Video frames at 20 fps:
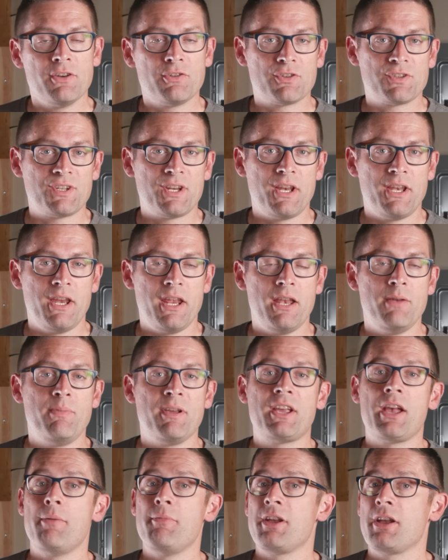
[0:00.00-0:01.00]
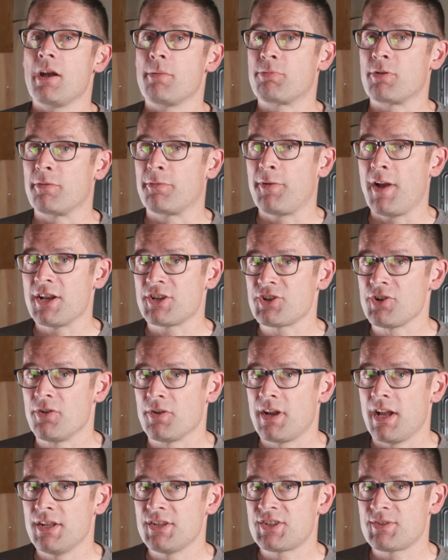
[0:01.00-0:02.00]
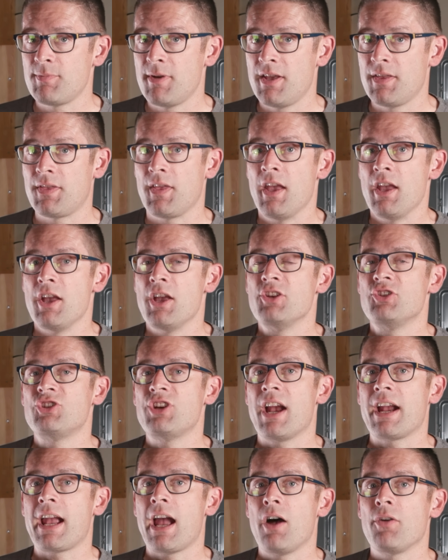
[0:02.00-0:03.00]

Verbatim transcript: interested in becoming a professional gunsmith, check